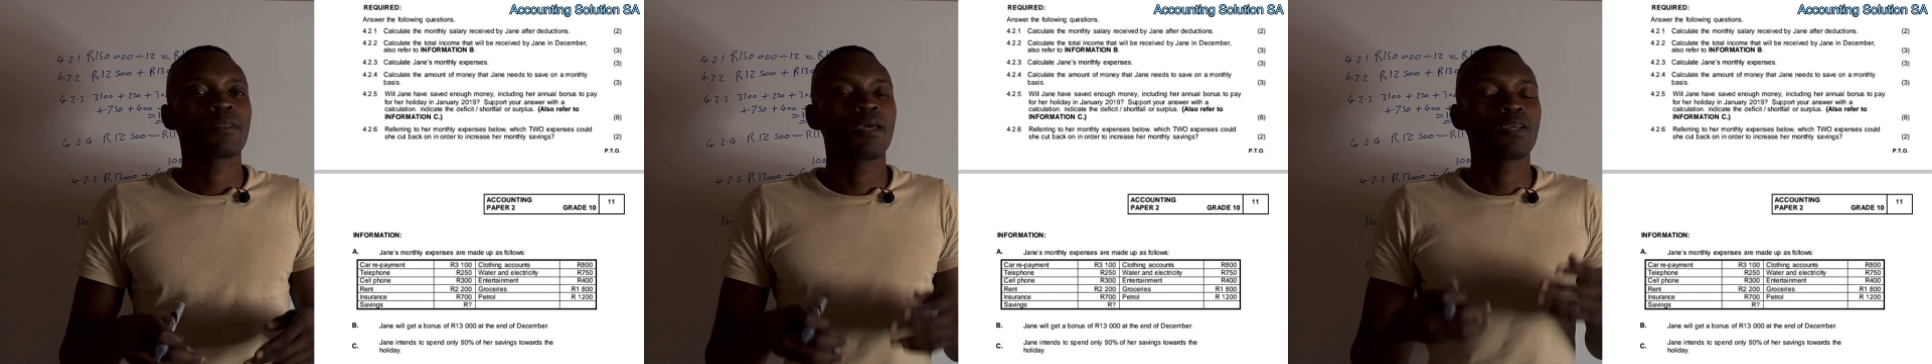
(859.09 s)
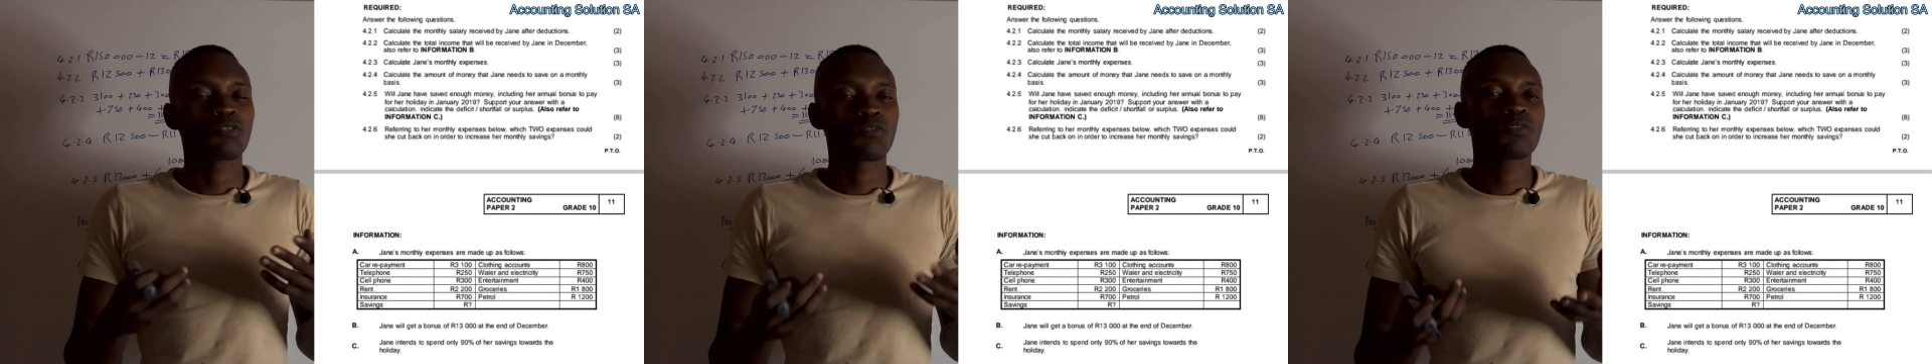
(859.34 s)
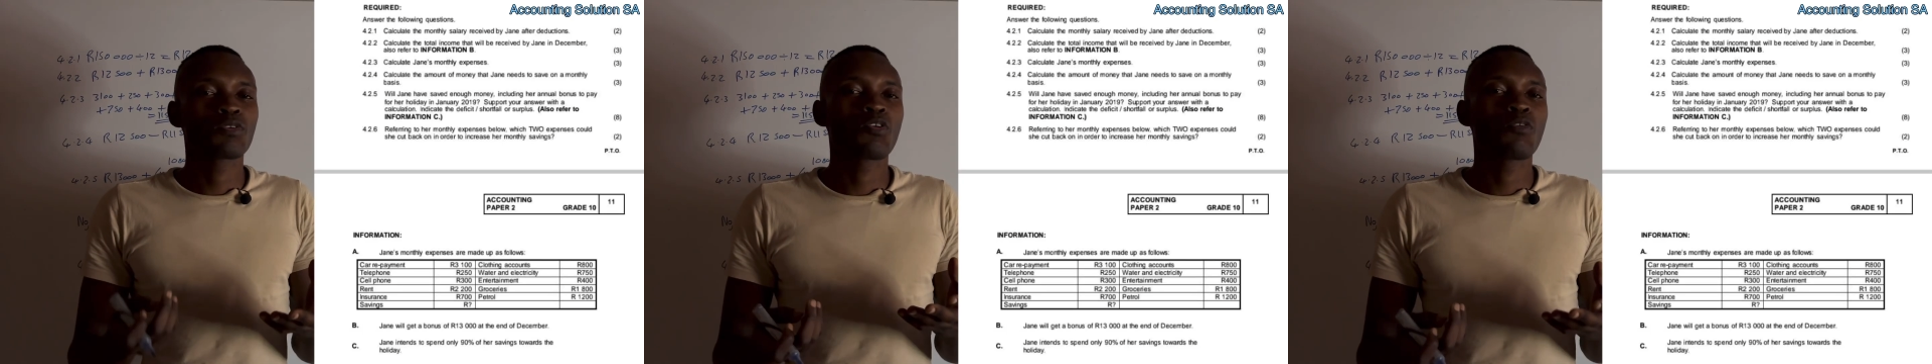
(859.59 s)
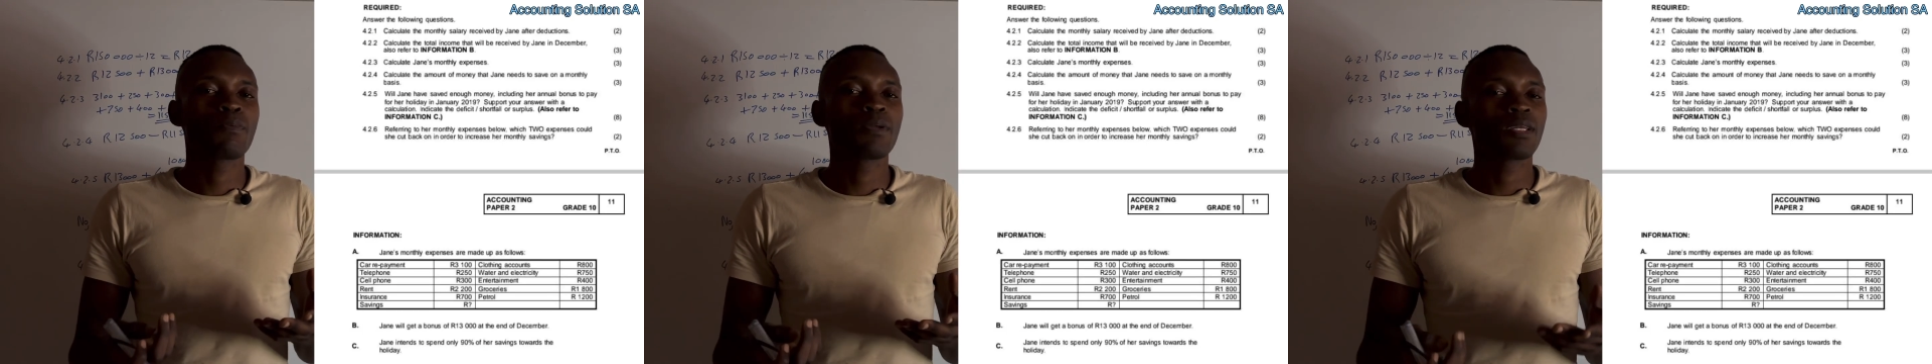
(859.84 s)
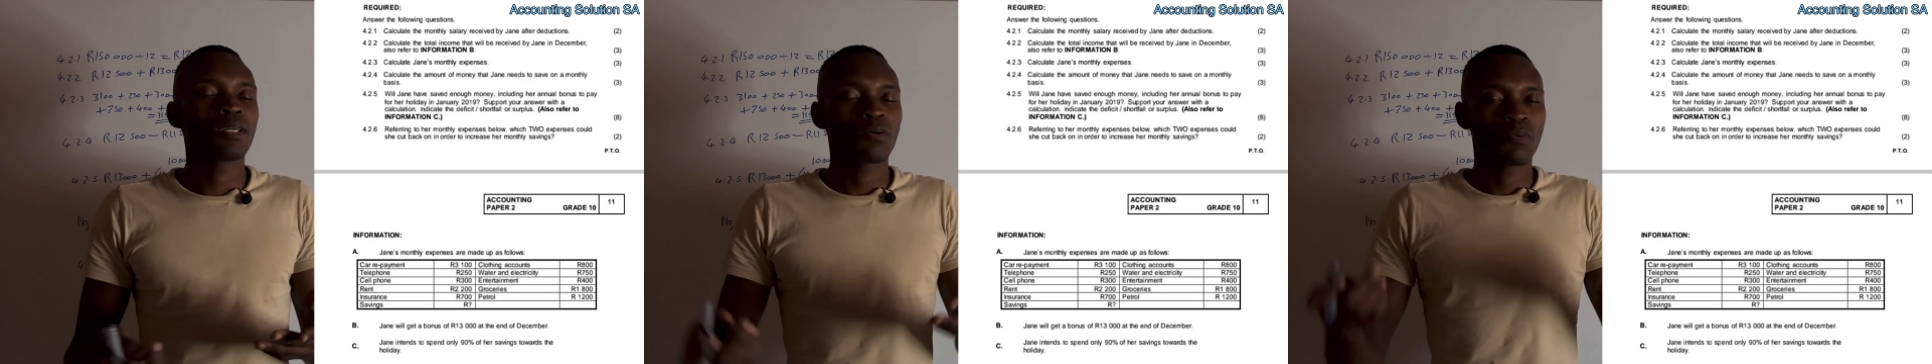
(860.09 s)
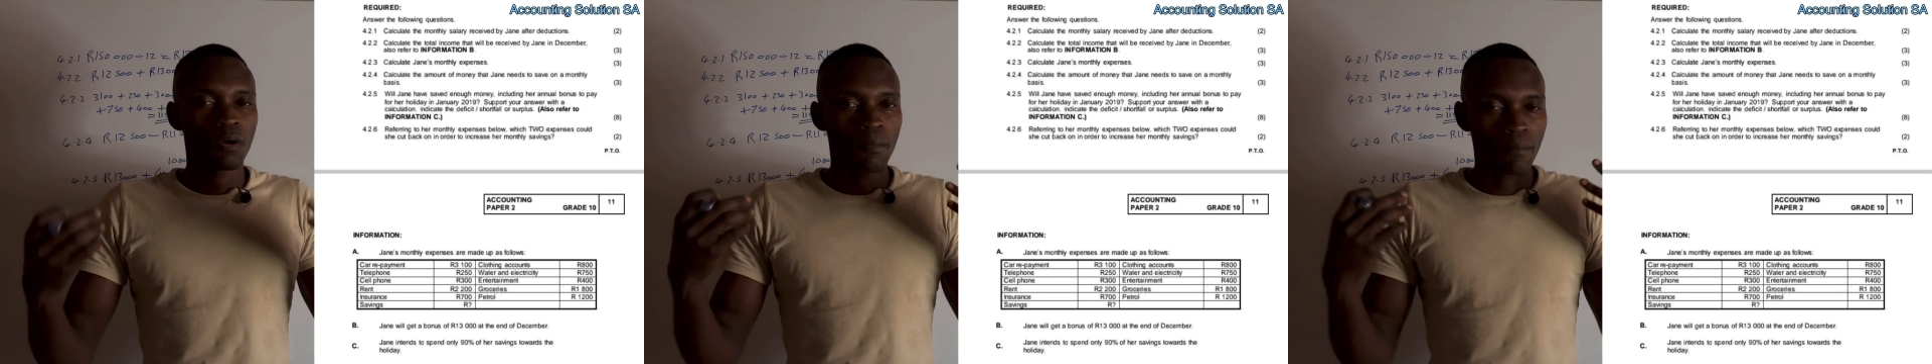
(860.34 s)
a soft copy
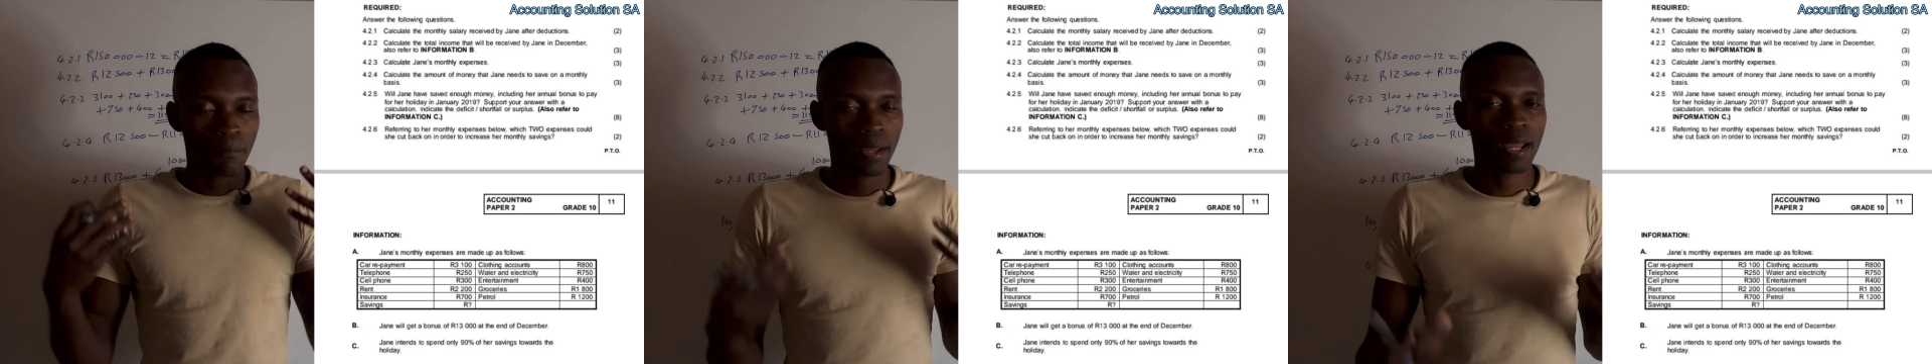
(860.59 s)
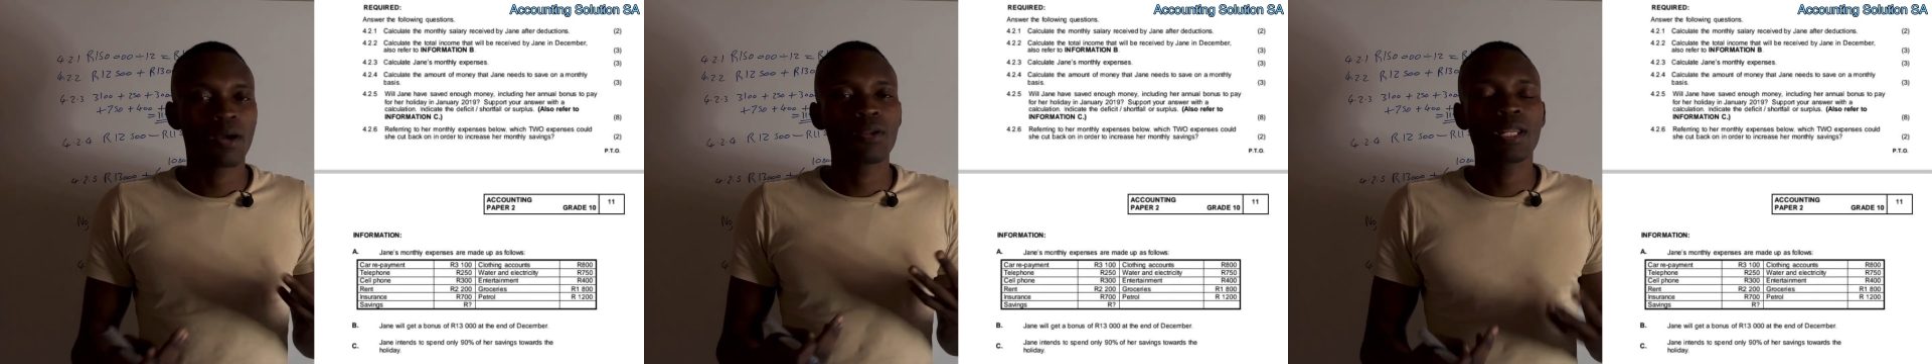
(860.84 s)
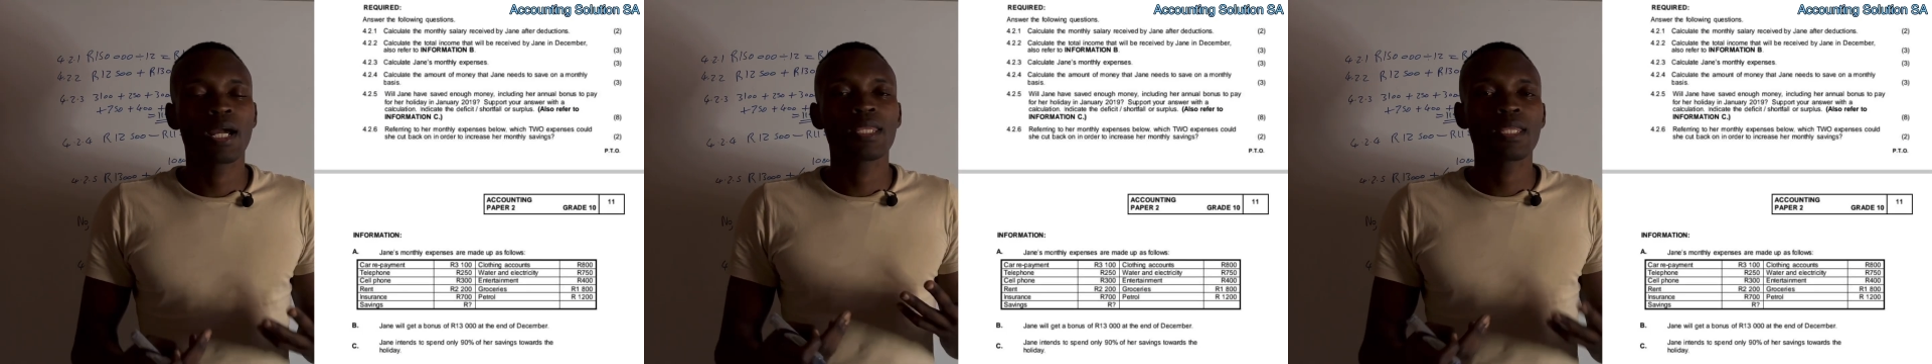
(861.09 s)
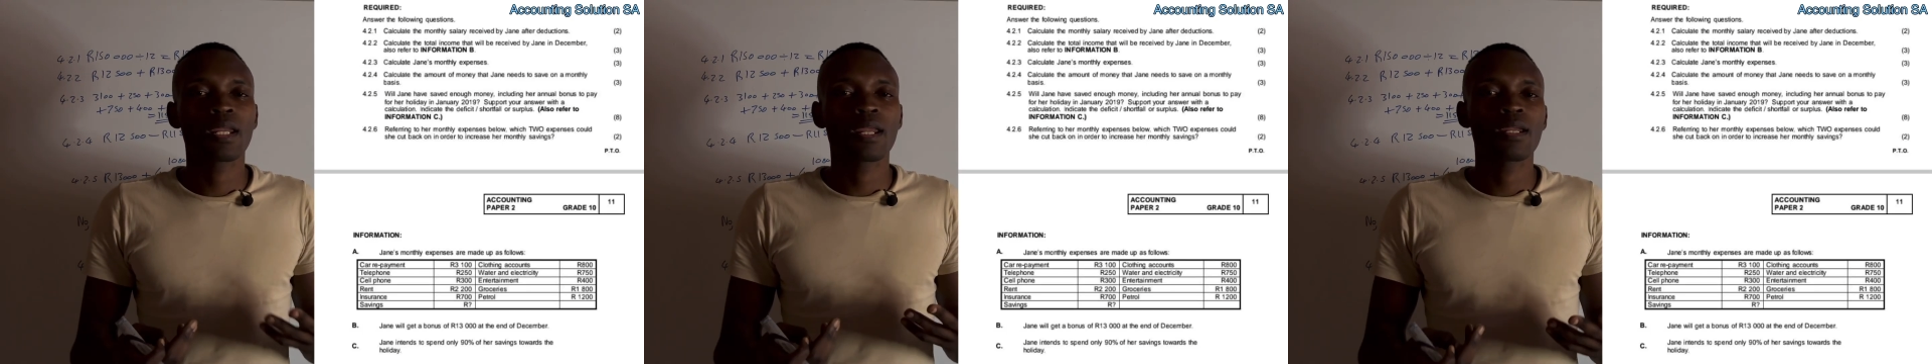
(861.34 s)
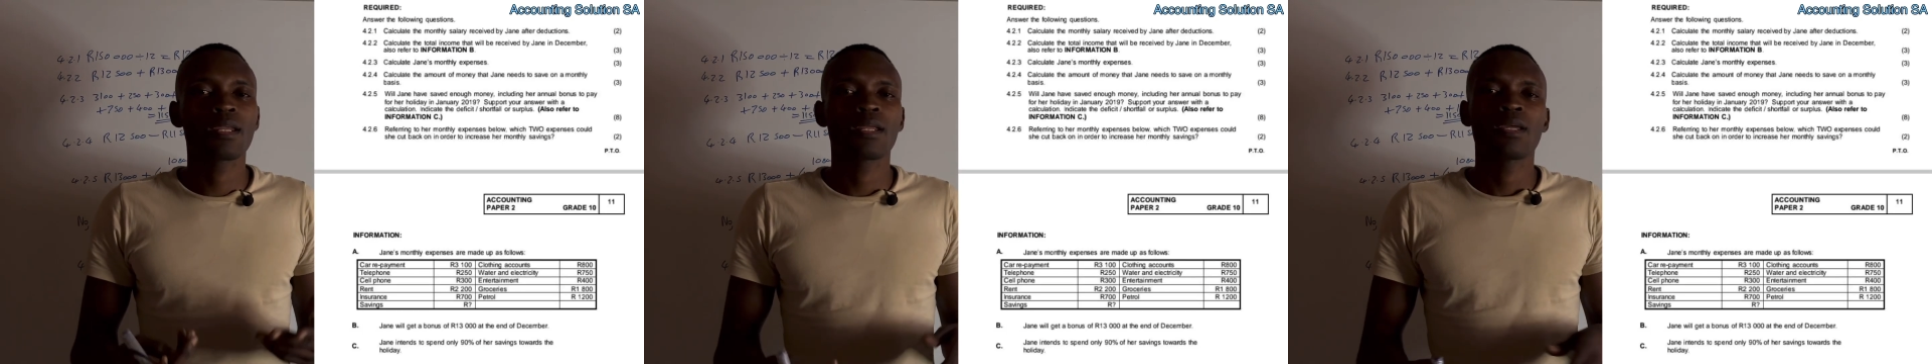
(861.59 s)
by only 100 rand,